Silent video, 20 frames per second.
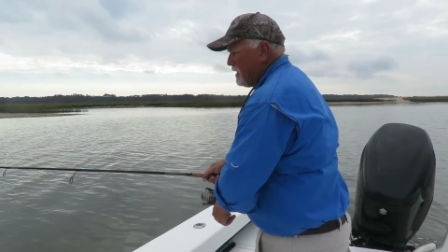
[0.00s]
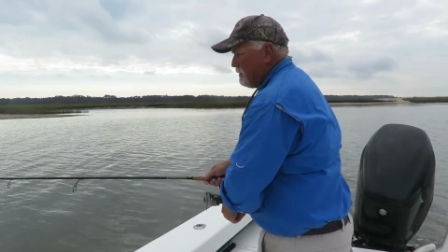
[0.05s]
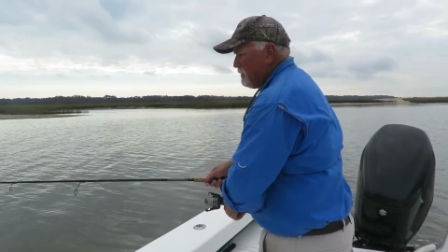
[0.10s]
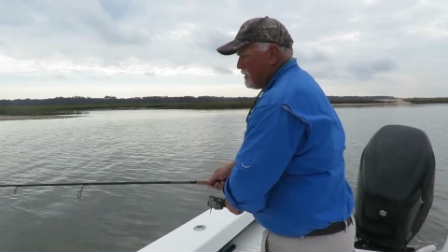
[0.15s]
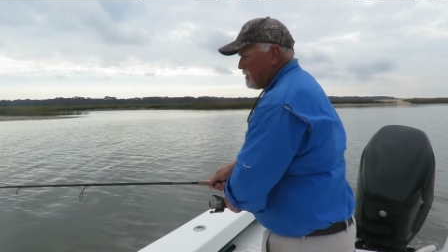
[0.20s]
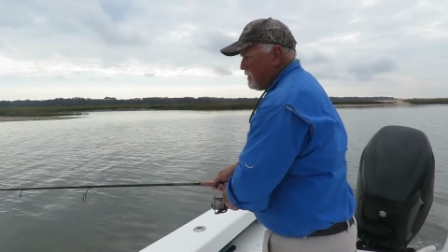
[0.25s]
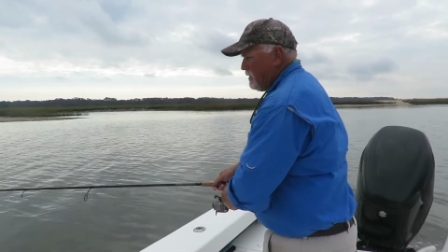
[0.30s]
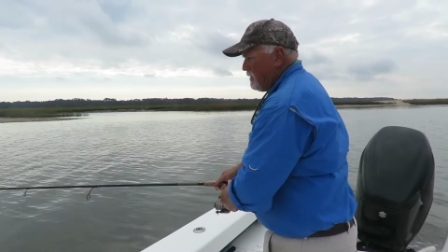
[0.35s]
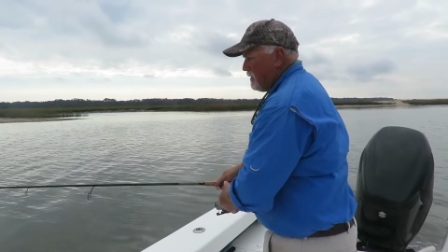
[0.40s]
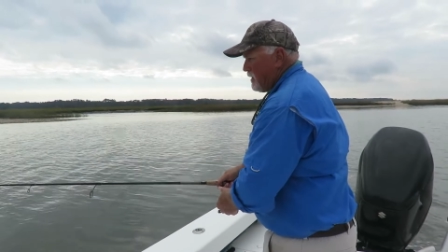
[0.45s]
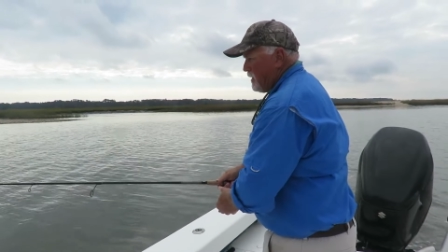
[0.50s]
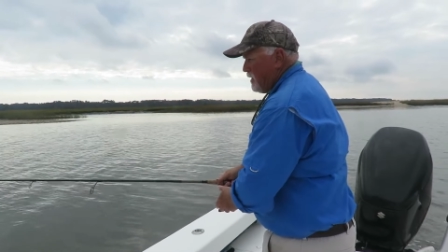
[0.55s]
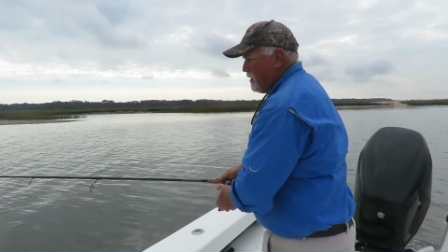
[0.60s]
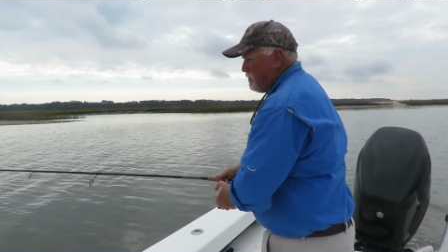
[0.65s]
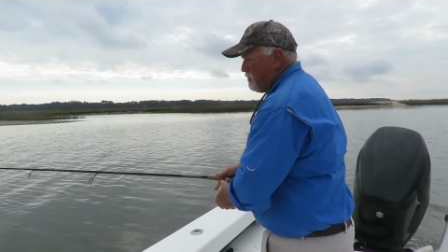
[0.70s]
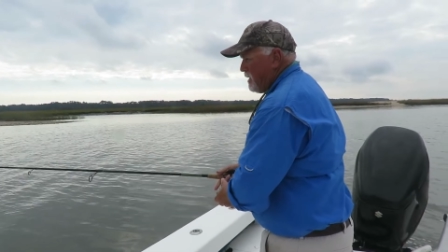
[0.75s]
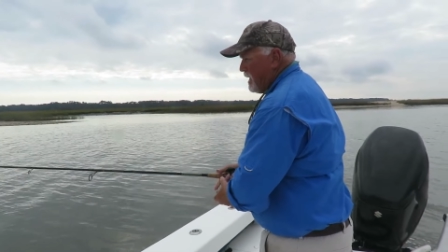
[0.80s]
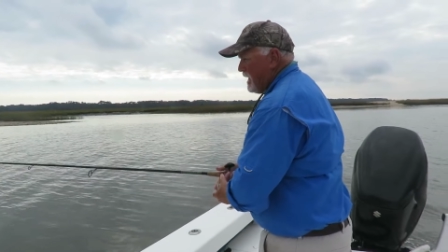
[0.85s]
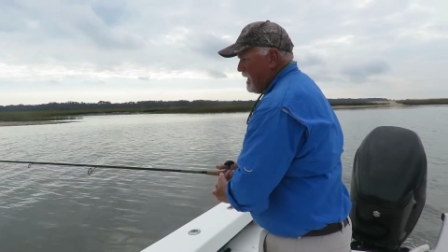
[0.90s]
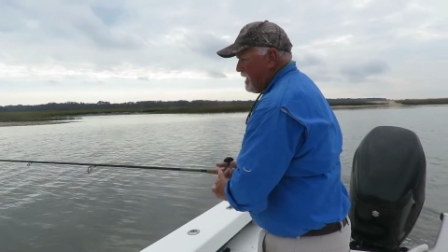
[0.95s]
I'm just going to
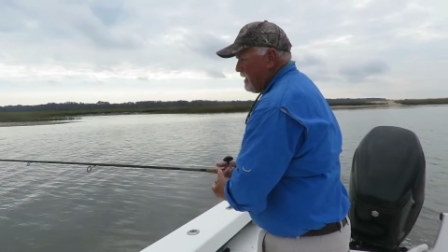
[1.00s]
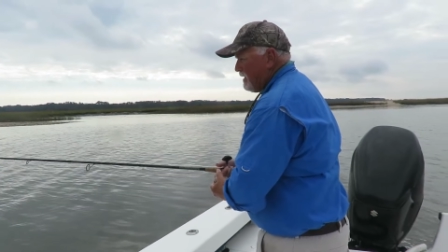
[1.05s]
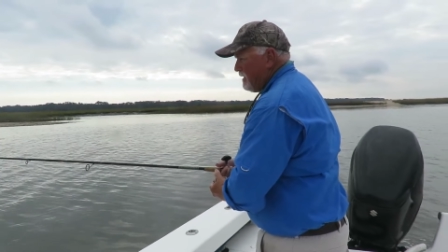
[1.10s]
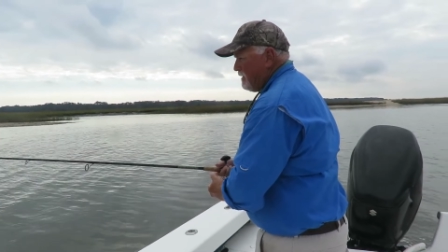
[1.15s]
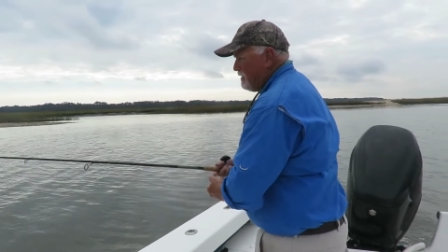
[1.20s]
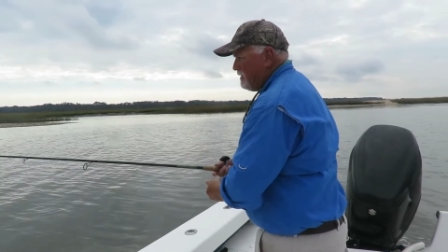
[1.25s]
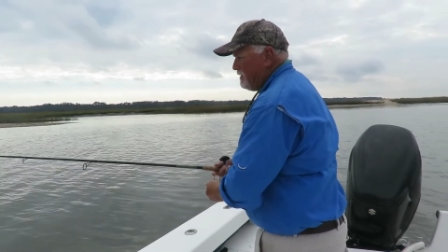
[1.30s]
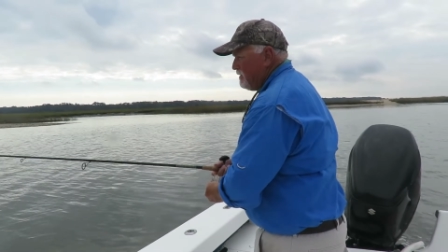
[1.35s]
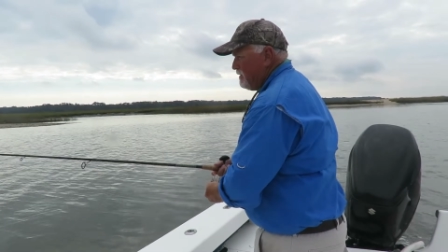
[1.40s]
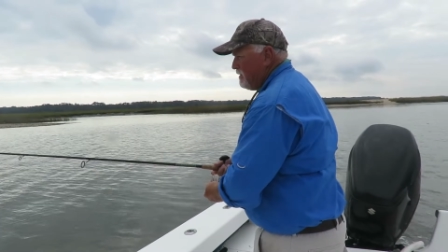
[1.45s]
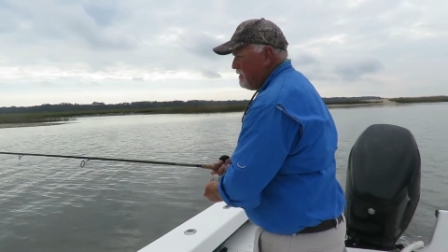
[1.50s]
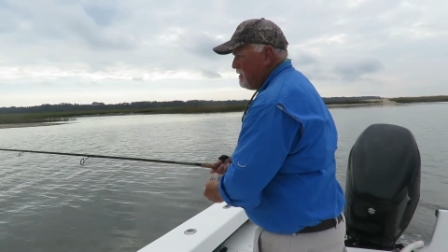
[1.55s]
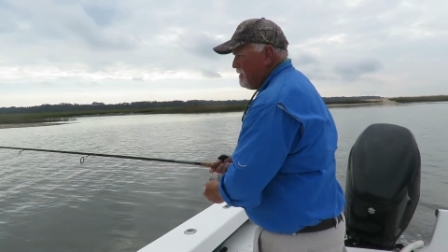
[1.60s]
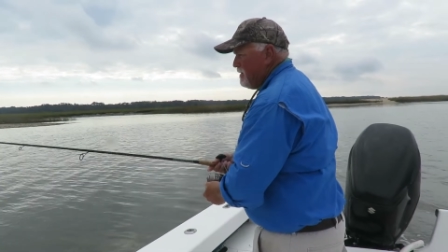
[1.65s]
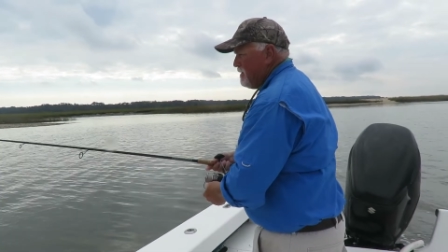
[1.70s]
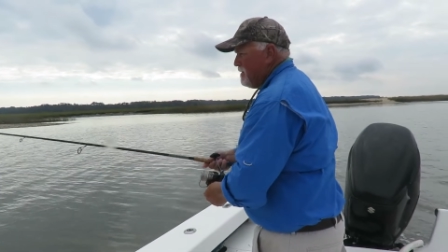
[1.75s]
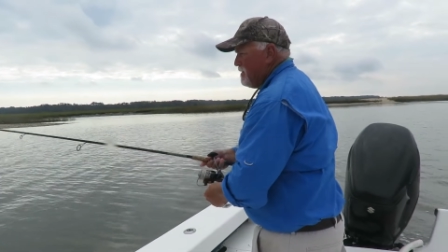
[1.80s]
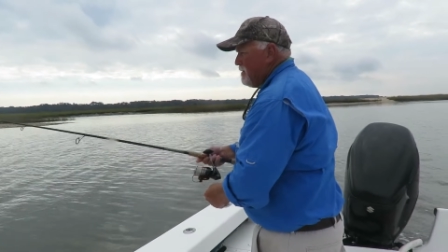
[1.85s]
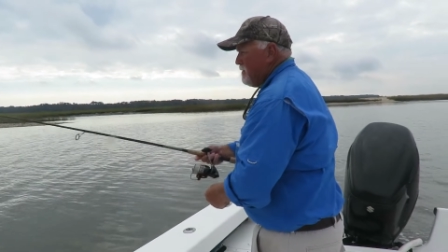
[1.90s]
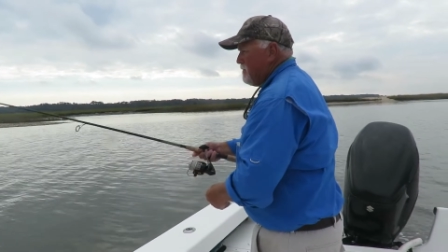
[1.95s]
come back
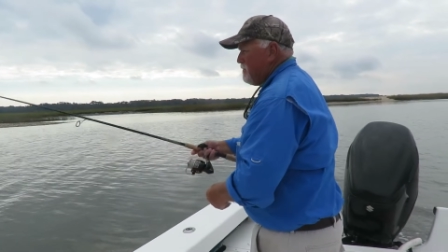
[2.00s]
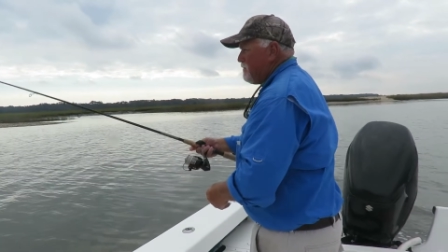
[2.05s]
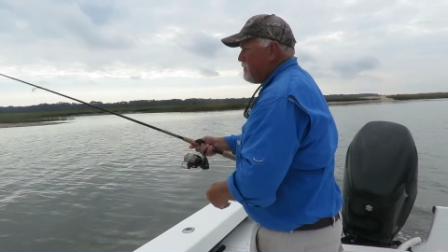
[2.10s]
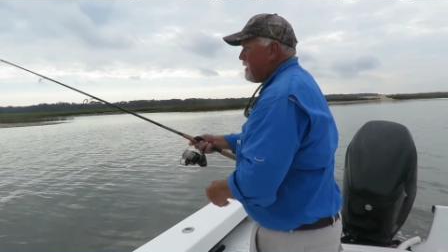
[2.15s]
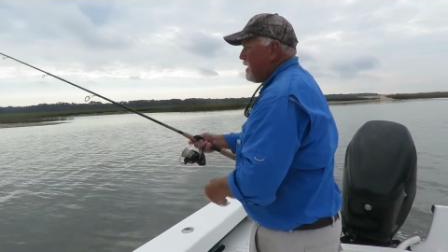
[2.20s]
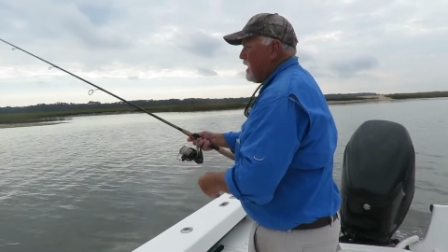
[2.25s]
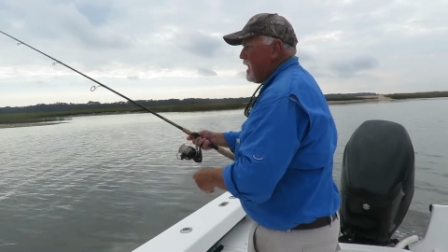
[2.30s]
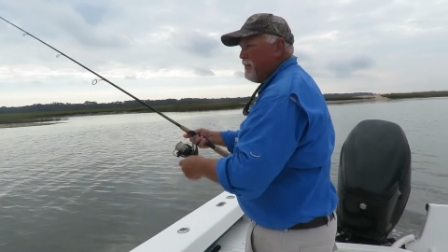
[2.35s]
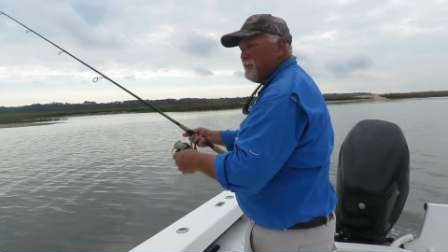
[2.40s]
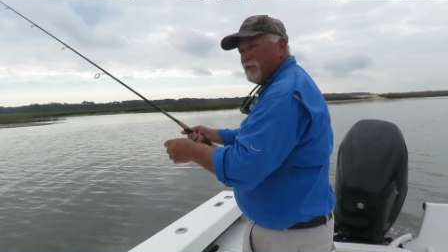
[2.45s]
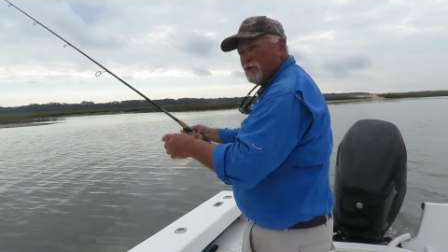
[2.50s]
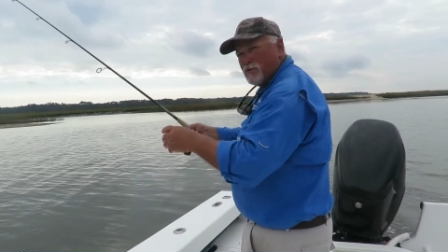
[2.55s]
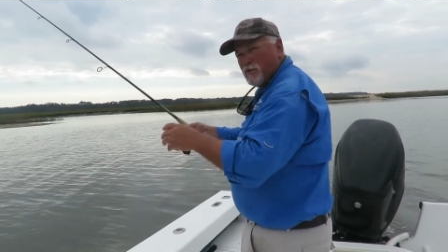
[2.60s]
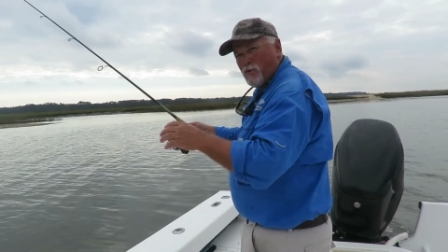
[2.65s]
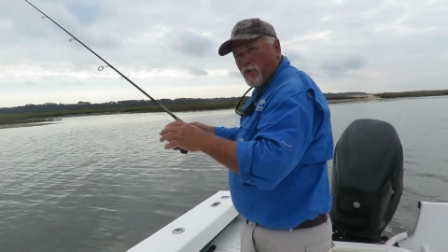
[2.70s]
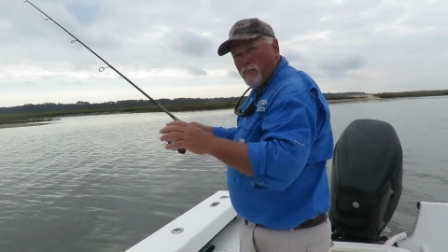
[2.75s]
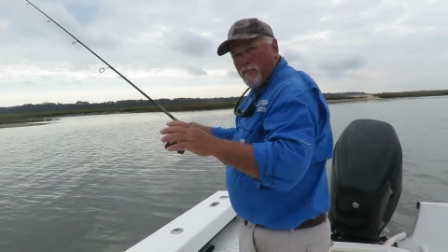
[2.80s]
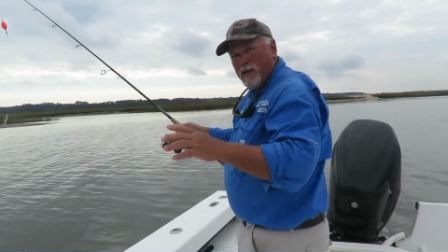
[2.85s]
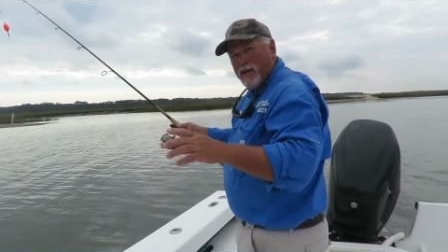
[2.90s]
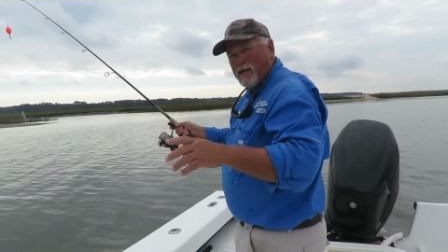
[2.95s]
and I'm just
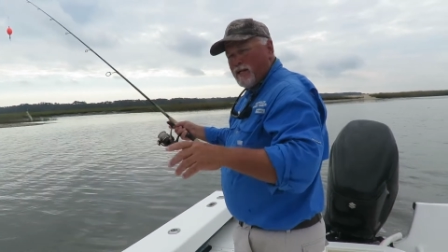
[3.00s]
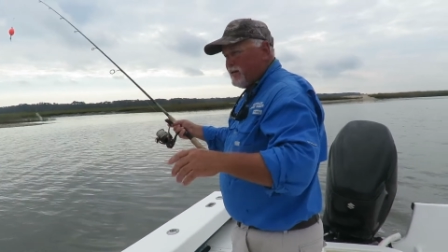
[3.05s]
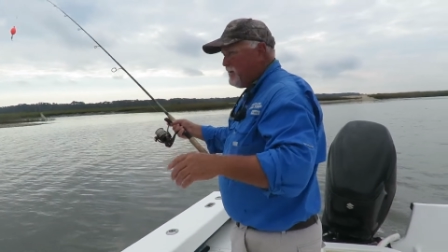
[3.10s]
going to make